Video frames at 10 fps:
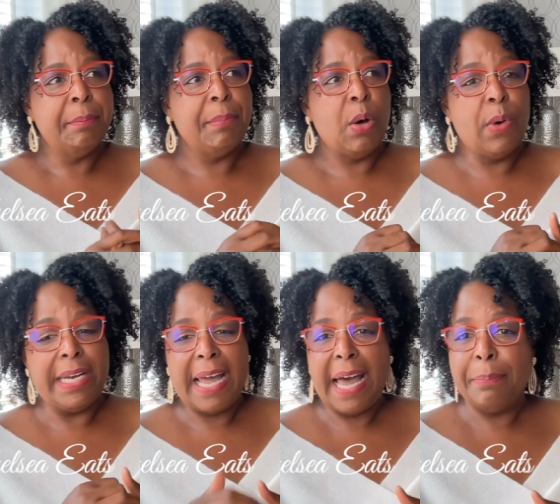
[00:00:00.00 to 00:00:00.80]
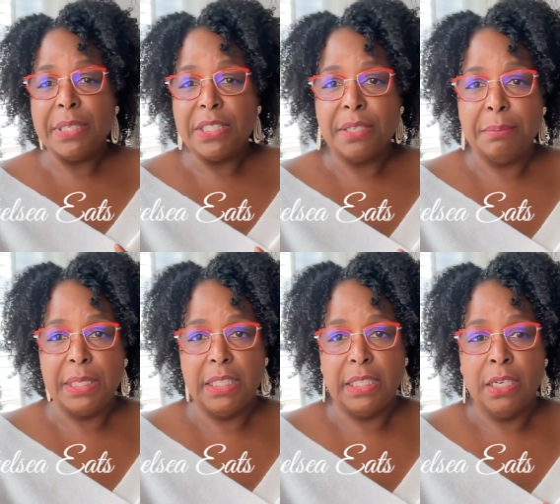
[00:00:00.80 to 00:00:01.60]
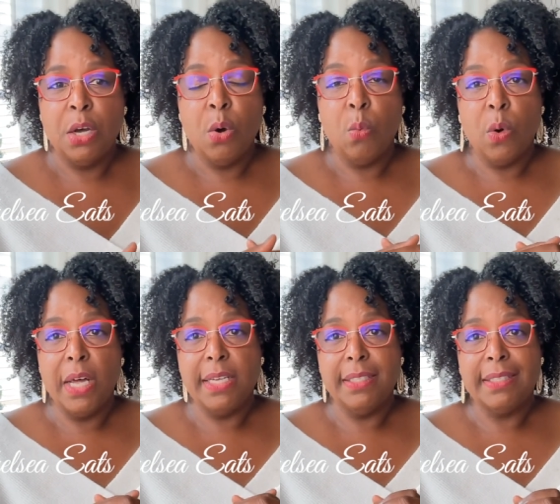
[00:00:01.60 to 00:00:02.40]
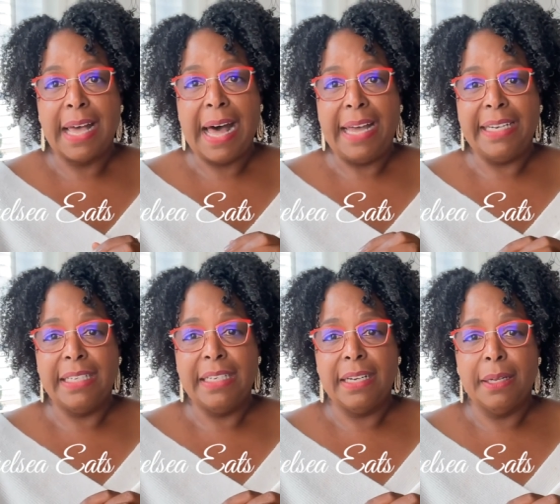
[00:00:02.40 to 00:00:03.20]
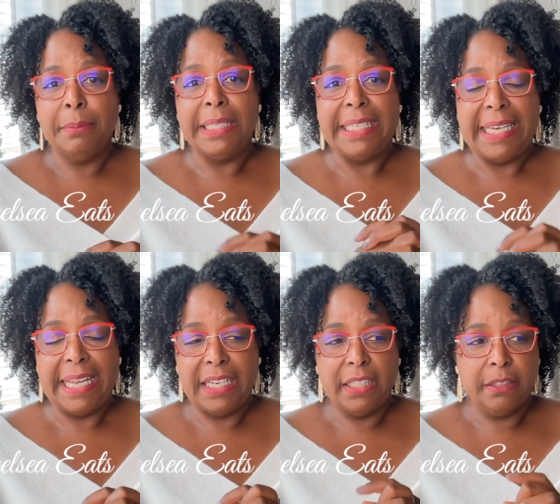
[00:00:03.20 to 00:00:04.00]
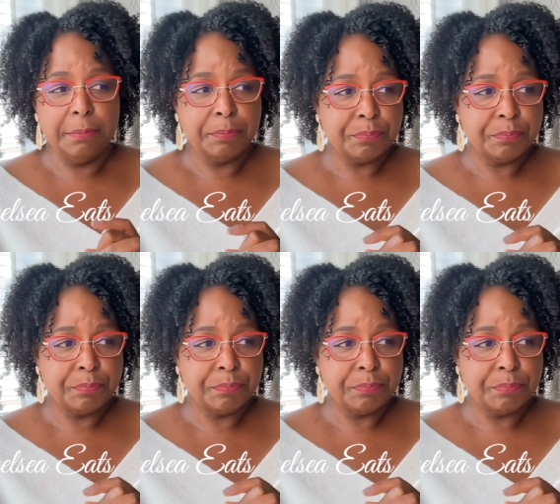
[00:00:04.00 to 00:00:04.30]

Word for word: But what happened to me was I ended up getting